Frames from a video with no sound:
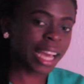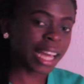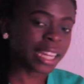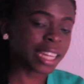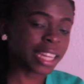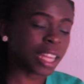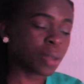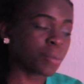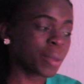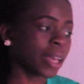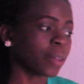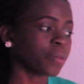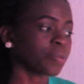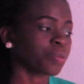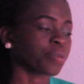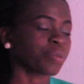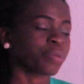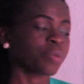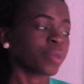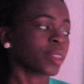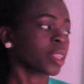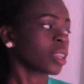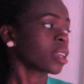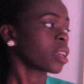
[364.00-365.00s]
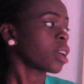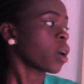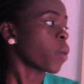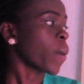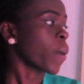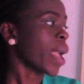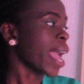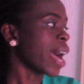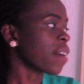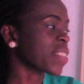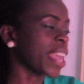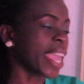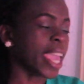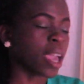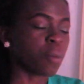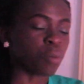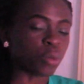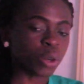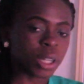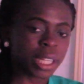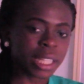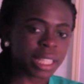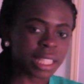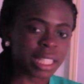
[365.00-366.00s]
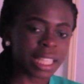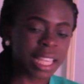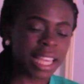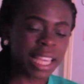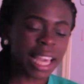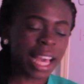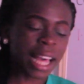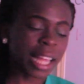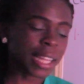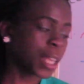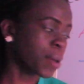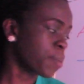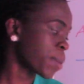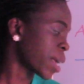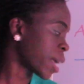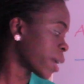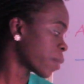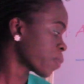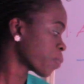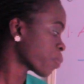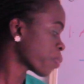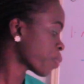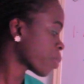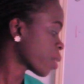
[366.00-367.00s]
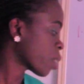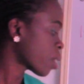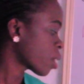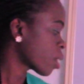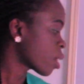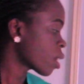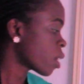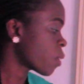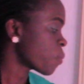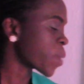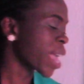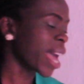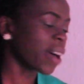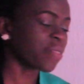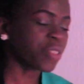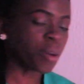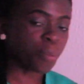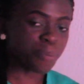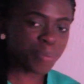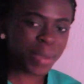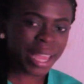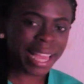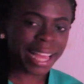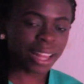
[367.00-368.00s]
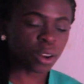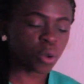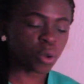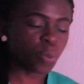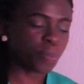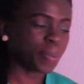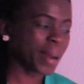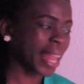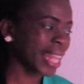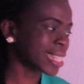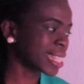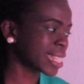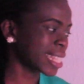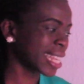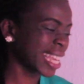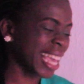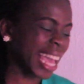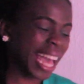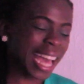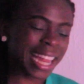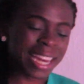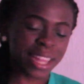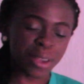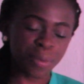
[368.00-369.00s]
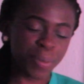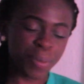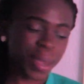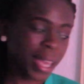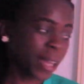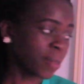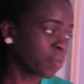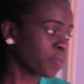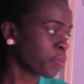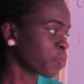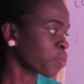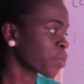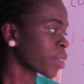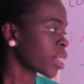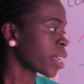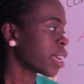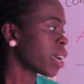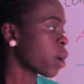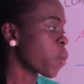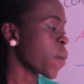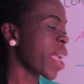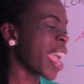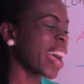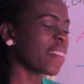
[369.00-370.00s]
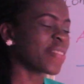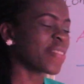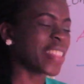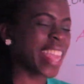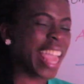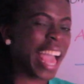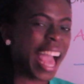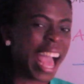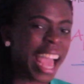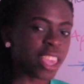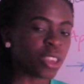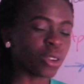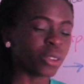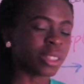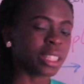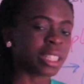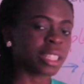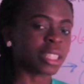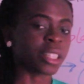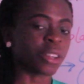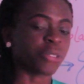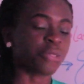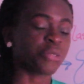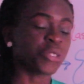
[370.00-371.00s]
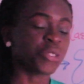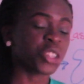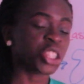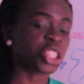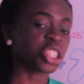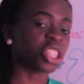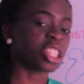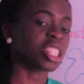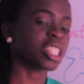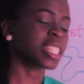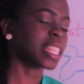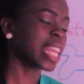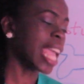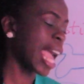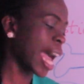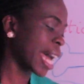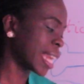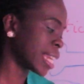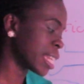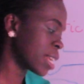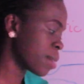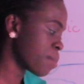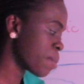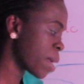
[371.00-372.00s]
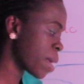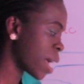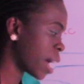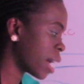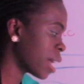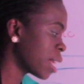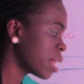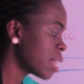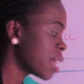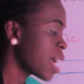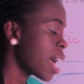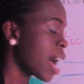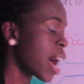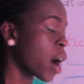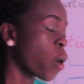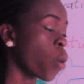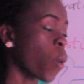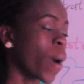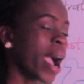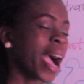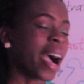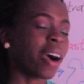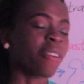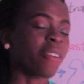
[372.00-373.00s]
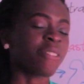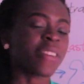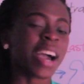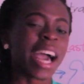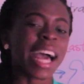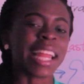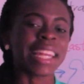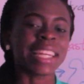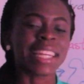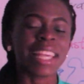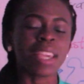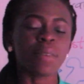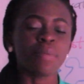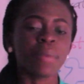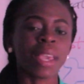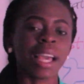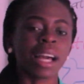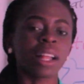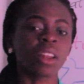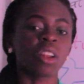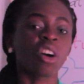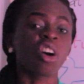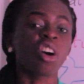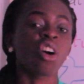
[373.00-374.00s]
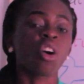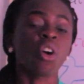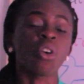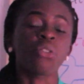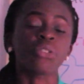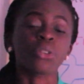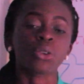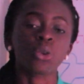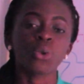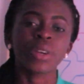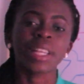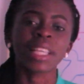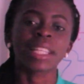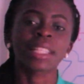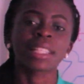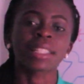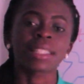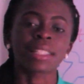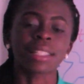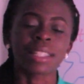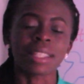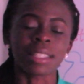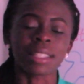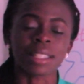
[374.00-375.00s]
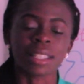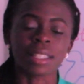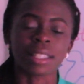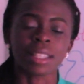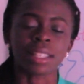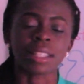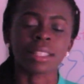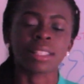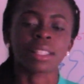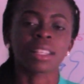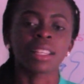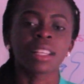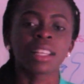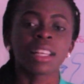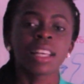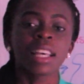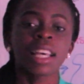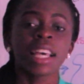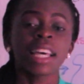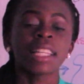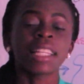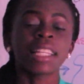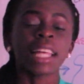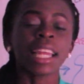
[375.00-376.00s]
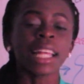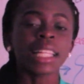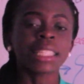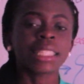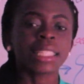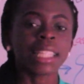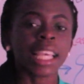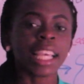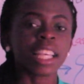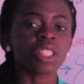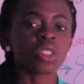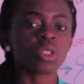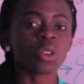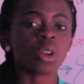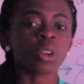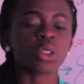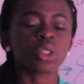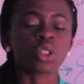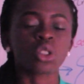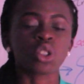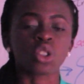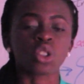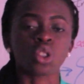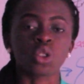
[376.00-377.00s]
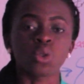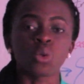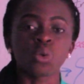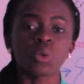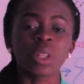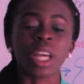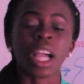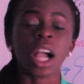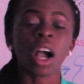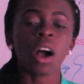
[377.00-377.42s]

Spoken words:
anemia, we have the hemolytic anemia, we have the megaloblastic anemia, we have the iron deficiency anemia, and we have anemia of chronic diseases. That takes us to the